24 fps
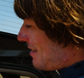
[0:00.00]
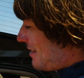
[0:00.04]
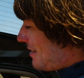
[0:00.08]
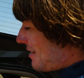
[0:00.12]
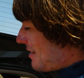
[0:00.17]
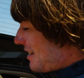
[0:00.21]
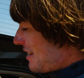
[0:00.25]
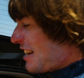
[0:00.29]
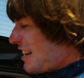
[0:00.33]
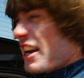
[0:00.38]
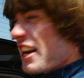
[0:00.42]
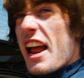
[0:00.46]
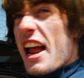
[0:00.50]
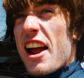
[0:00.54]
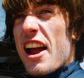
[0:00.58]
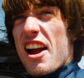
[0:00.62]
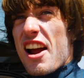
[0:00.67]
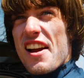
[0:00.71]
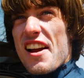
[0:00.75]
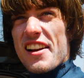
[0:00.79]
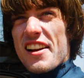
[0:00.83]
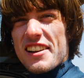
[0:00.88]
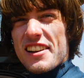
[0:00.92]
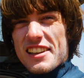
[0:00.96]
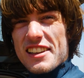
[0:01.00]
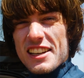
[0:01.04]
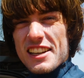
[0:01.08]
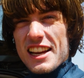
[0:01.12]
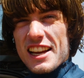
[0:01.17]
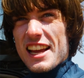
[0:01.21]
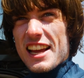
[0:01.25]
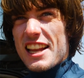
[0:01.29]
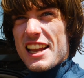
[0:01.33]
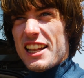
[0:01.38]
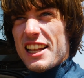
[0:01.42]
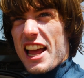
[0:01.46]
Did an air
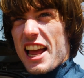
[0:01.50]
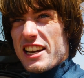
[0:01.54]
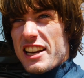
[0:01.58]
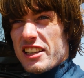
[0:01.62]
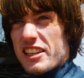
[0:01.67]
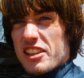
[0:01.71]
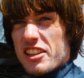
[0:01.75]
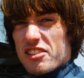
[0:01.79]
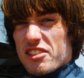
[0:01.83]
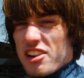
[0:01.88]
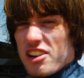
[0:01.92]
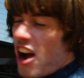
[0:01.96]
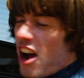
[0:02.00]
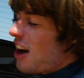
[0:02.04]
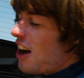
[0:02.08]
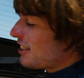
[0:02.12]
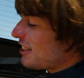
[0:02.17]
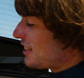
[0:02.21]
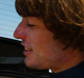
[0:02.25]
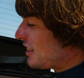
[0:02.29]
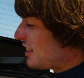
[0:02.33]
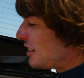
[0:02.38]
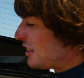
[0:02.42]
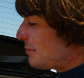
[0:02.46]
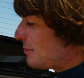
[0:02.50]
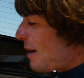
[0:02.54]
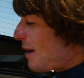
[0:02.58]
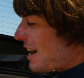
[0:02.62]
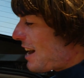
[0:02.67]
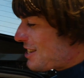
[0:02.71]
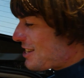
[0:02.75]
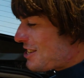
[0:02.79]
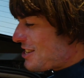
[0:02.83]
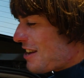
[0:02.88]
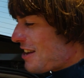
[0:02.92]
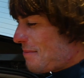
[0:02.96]
and landed in the rocks and
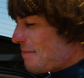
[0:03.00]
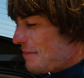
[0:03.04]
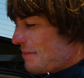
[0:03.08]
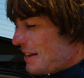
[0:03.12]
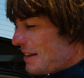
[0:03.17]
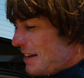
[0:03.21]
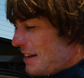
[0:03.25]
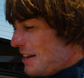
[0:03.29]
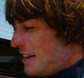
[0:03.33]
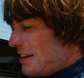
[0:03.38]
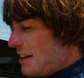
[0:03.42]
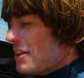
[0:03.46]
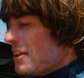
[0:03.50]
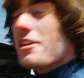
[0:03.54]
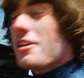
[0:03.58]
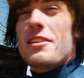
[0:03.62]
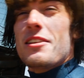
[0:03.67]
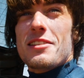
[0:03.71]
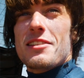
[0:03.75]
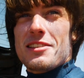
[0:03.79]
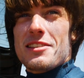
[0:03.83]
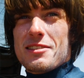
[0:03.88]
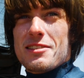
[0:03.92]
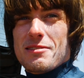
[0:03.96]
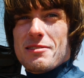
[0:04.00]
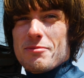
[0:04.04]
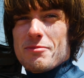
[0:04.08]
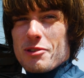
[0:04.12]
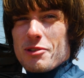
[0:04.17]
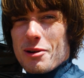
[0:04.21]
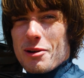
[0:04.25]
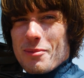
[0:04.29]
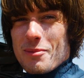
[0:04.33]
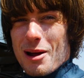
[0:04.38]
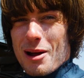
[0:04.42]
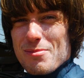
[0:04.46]
smashed up
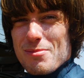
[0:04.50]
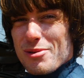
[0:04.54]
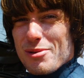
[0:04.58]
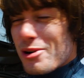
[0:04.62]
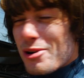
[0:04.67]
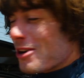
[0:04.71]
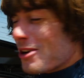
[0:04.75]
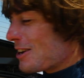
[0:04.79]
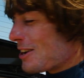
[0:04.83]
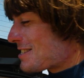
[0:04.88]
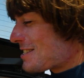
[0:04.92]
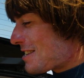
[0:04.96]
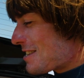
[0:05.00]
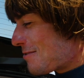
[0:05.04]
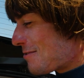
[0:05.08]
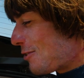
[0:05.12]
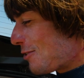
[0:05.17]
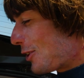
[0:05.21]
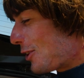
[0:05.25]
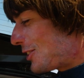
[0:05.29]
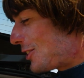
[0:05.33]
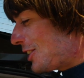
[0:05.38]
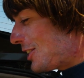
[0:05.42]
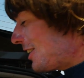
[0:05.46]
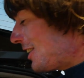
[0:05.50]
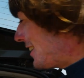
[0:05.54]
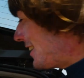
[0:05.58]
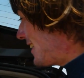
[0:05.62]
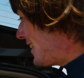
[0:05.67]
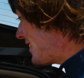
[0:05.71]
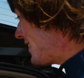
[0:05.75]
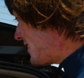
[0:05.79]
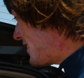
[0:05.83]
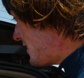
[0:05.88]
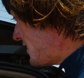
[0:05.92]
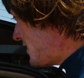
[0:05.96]
one of my boards.
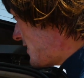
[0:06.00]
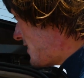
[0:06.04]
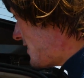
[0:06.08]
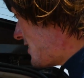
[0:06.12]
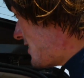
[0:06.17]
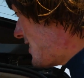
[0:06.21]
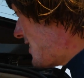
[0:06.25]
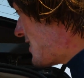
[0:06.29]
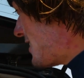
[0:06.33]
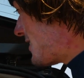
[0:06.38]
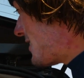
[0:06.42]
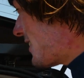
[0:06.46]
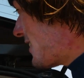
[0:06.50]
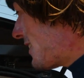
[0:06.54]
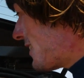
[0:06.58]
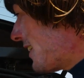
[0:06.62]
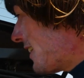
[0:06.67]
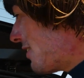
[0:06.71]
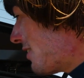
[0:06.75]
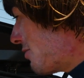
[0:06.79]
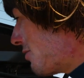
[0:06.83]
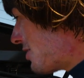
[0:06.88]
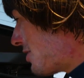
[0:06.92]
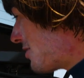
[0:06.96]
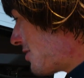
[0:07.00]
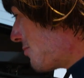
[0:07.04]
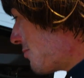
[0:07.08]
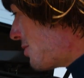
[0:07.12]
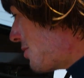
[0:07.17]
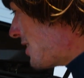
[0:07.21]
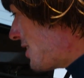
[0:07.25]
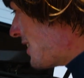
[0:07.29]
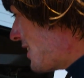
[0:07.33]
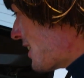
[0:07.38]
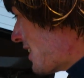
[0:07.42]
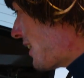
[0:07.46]
Unfortunately, this I think was the
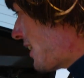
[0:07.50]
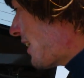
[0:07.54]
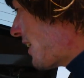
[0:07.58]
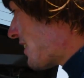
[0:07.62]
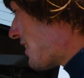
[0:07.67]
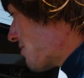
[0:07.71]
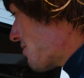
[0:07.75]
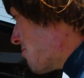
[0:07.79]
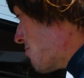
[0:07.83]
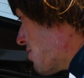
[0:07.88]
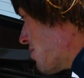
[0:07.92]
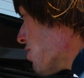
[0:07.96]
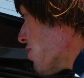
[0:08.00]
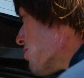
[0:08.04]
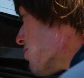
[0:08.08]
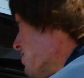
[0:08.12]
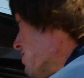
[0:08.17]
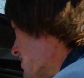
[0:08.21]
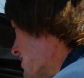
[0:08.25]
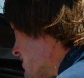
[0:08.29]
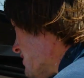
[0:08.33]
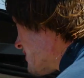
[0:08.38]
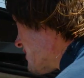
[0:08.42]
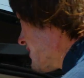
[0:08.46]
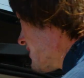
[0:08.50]
one that I liked the most.